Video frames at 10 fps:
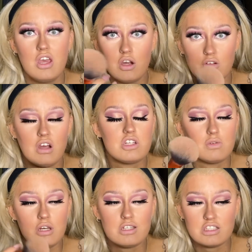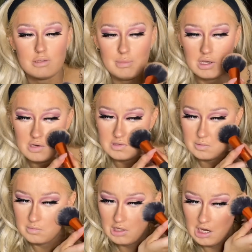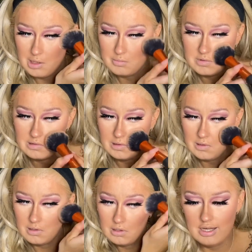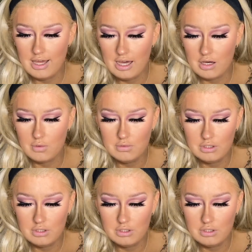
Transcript: gradually disappears sometimes. Now,